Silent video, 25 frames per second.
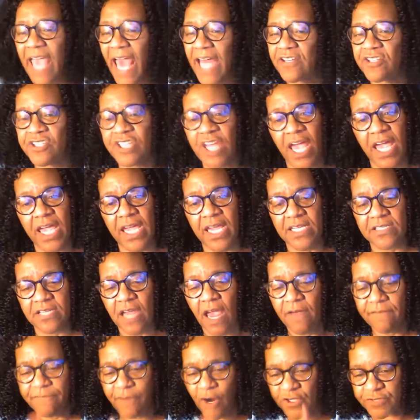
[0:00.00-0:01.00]
got to
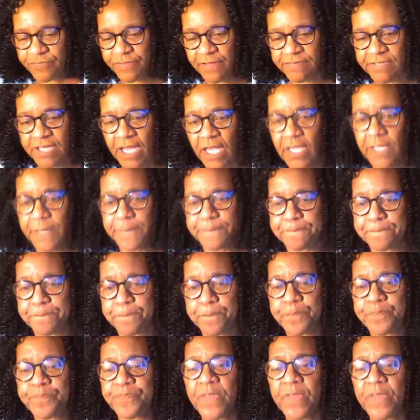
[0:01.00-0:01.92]
change. Verse 15